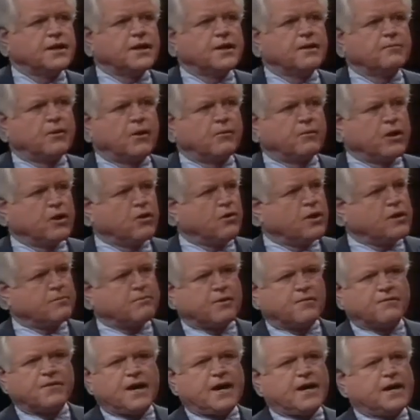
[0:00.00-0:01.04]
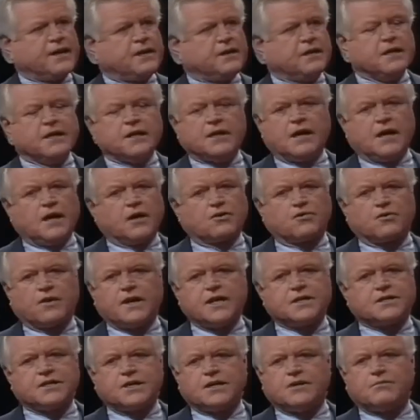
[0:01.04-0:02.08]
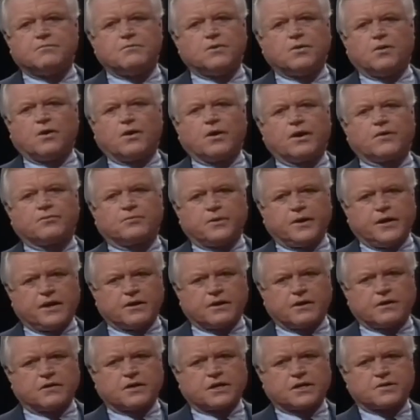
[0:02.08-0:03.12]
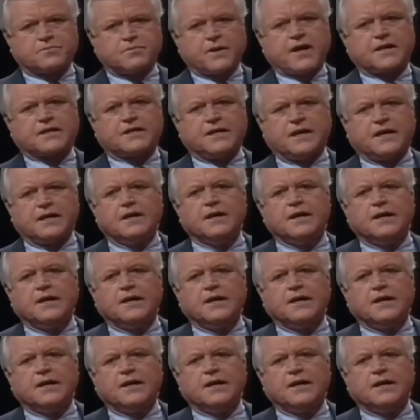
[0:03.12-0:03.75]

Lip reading: but we ought to provide it a great deal more if we are expecting